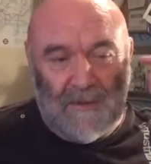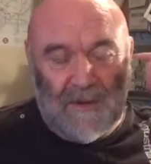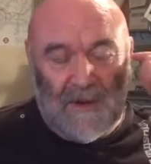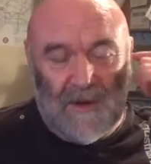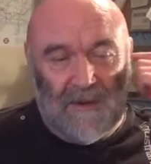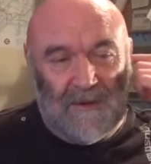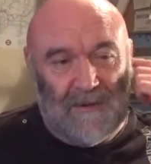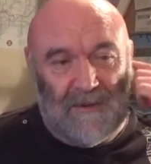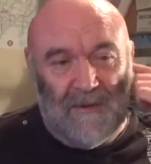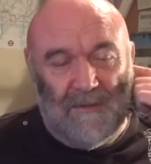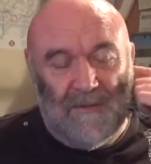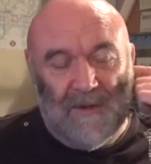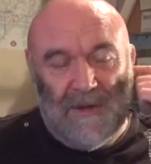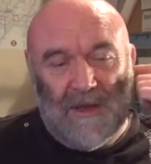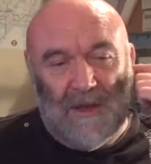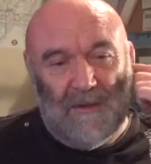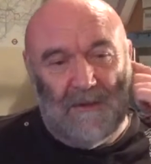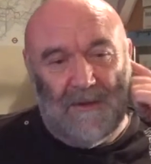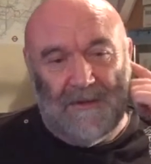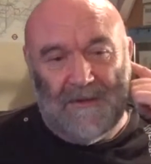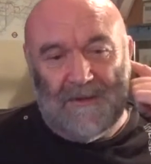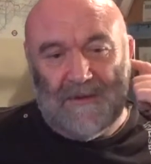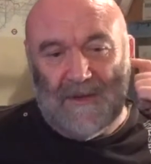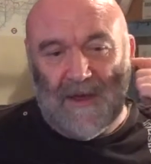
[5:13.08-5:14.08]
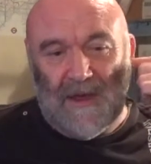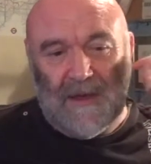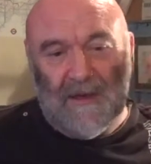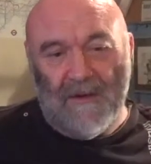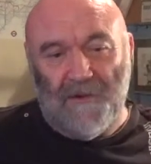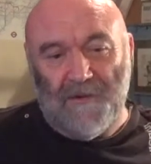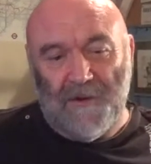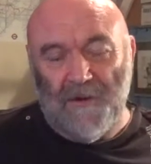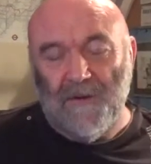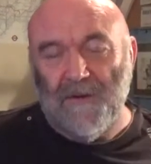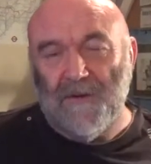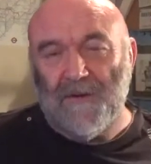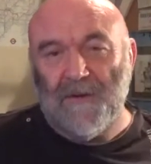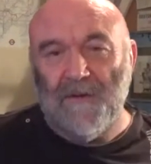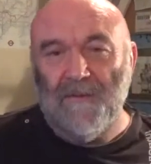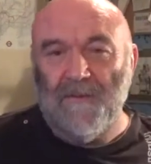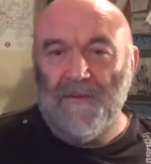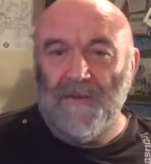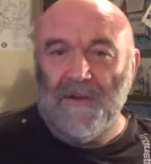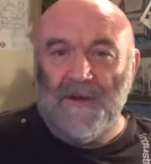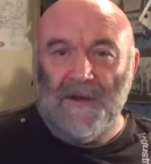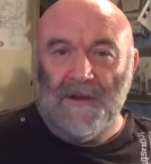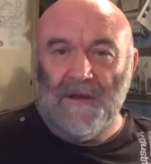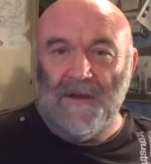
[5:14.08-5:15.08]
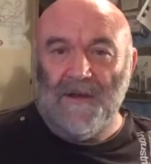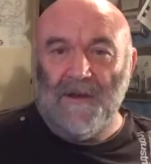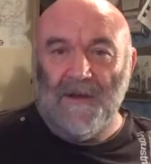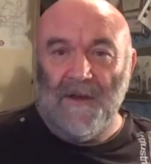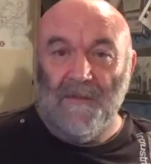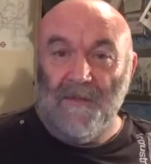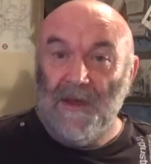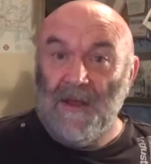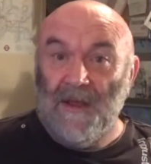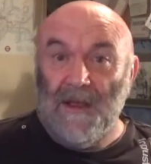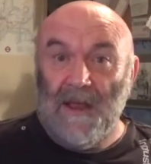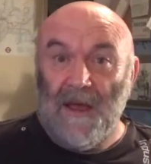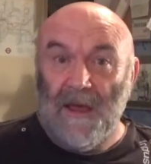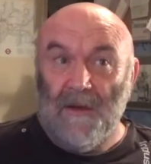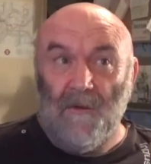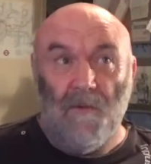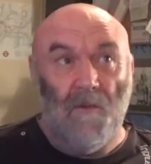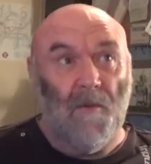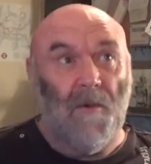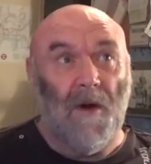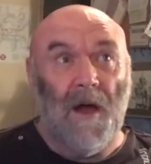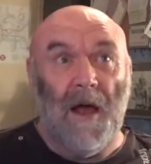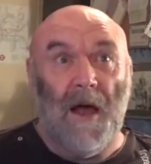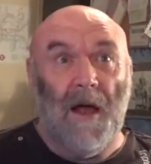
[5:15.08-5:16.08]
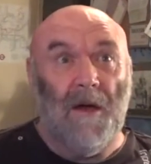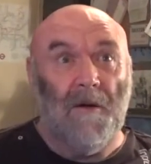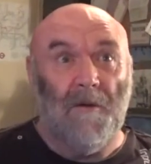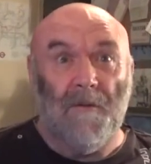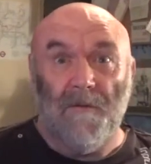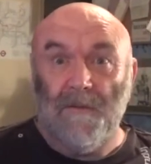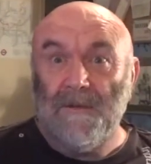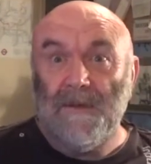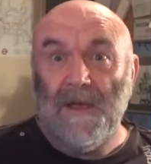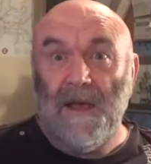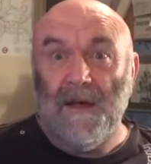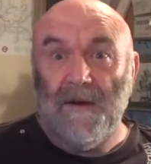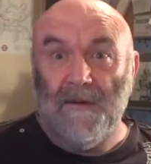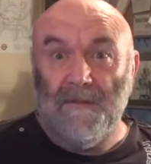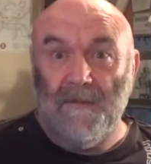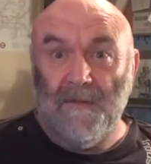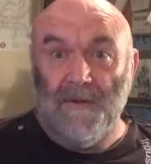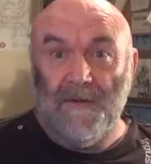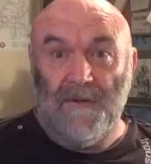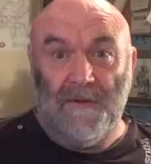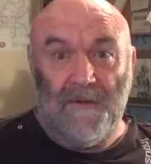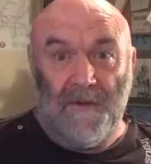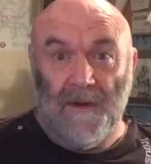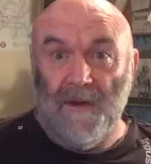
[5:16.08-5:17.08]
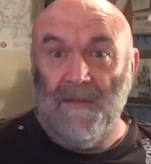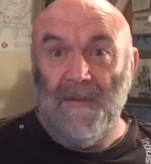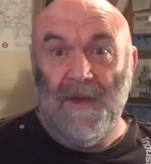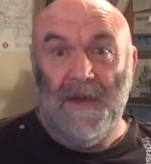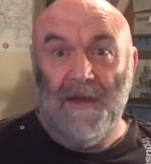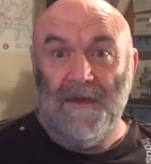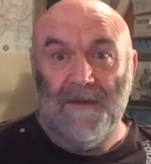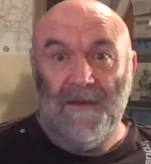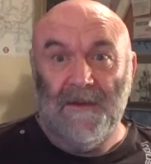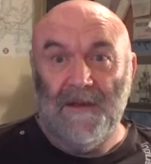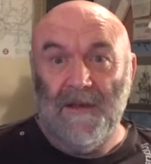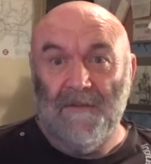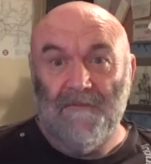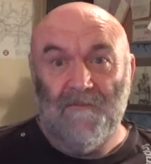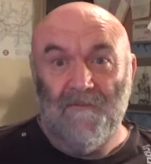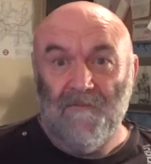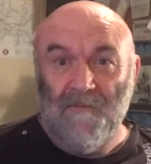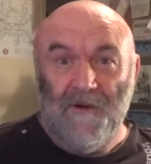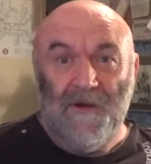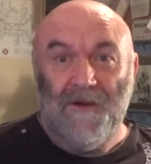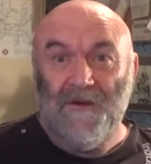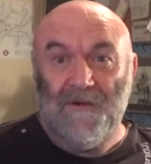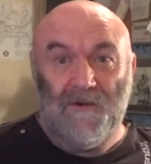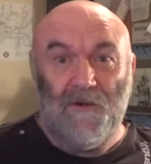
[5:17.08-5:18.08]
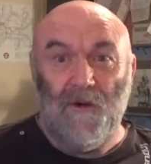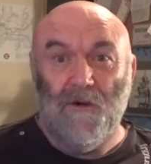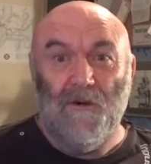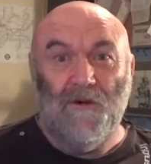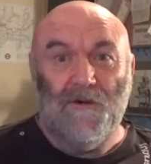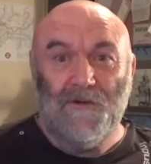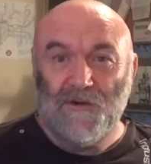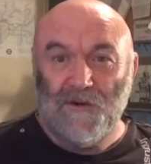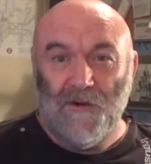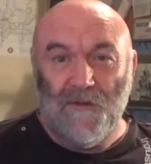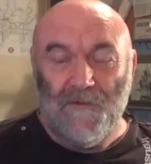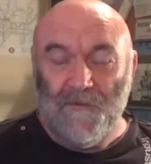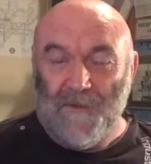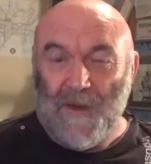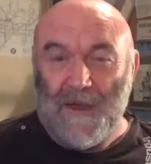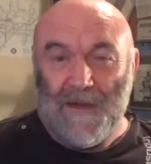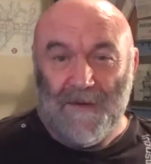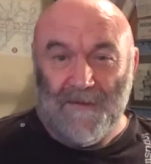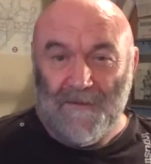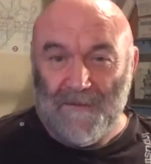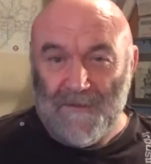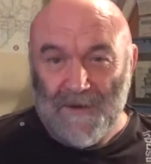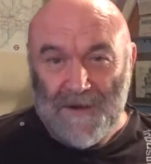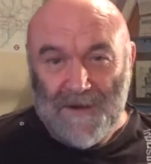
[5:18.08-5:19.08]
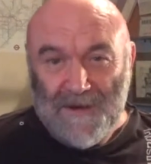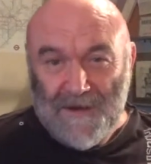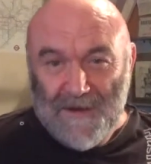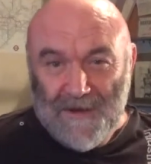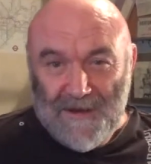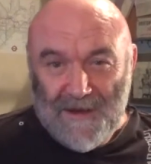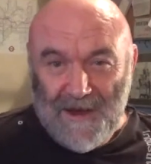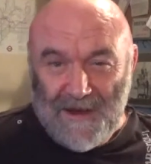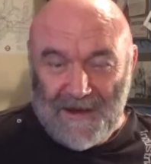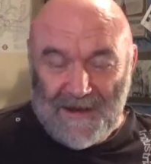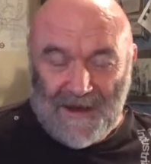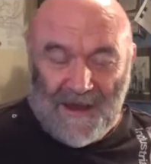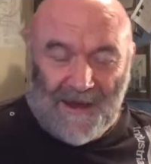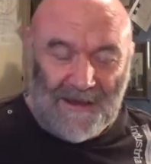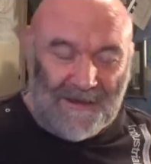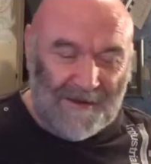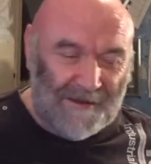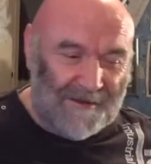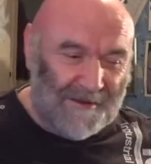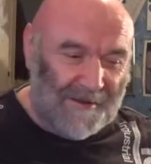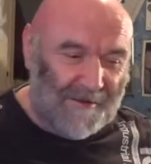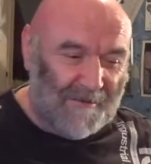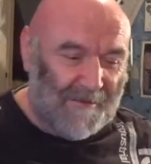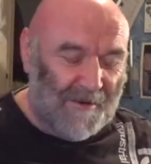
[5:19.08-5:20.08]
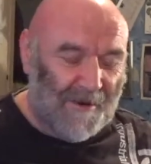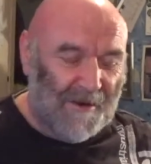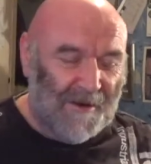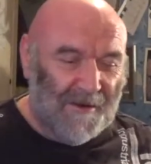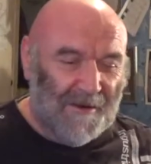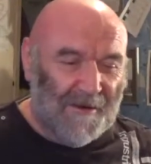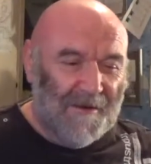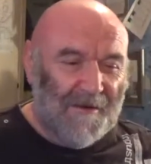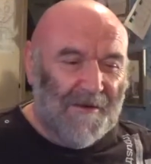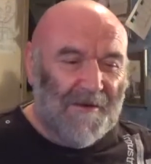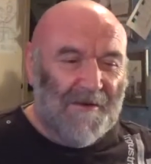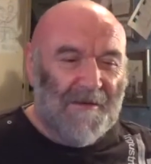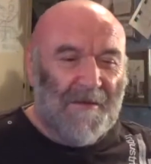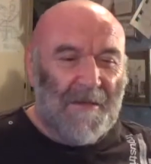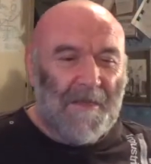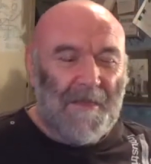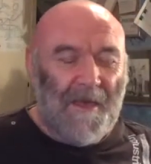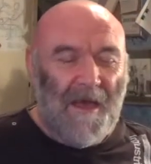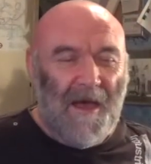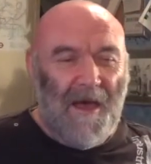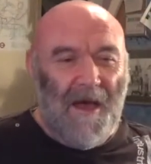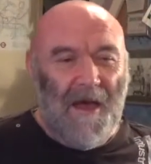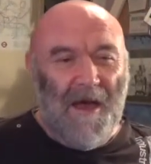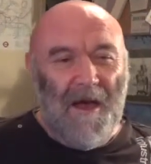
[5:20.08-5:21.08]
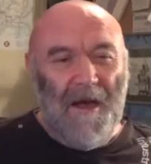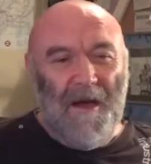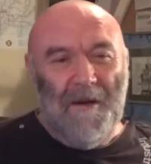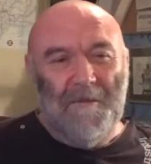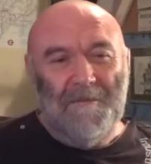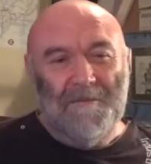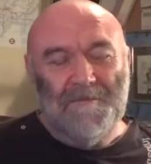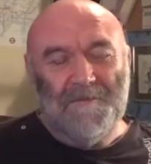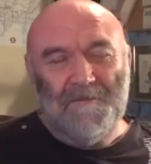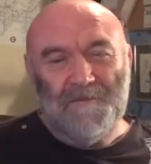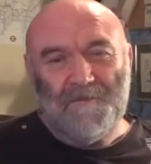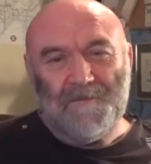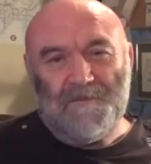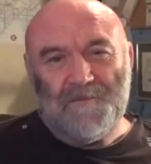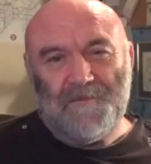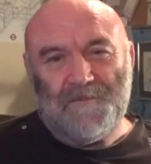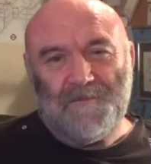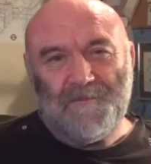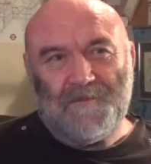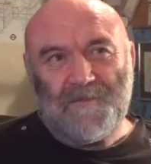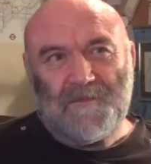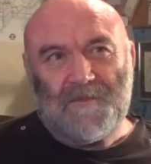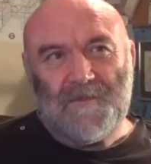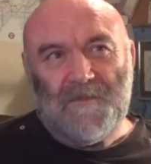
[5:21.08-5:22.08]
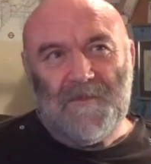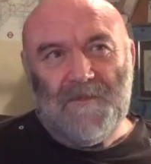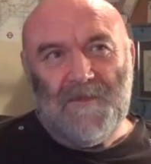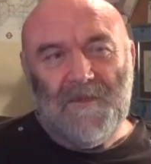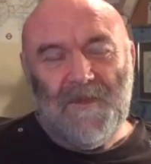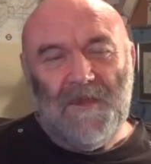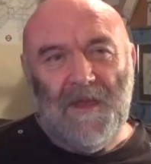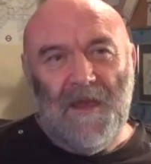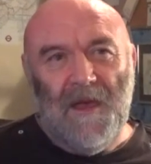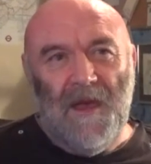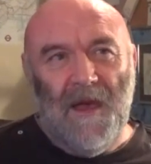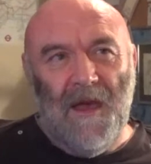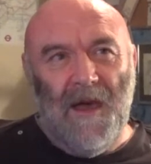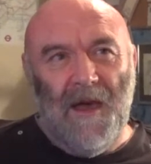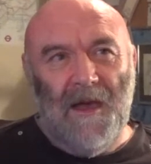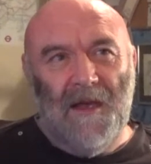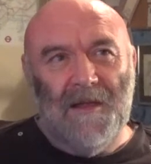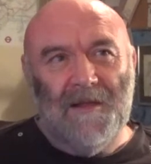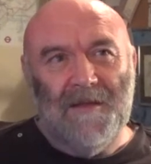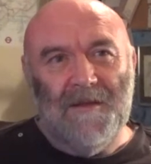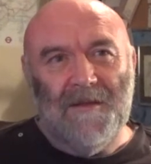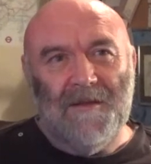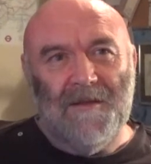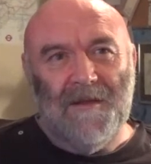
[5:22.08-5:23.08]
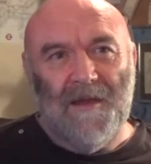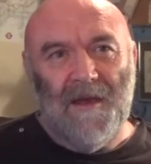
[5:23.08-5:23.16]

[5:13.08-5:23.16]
somebody will say or do something and you'll be like, wow, that was amazing. And restores your faith again, as it were. So I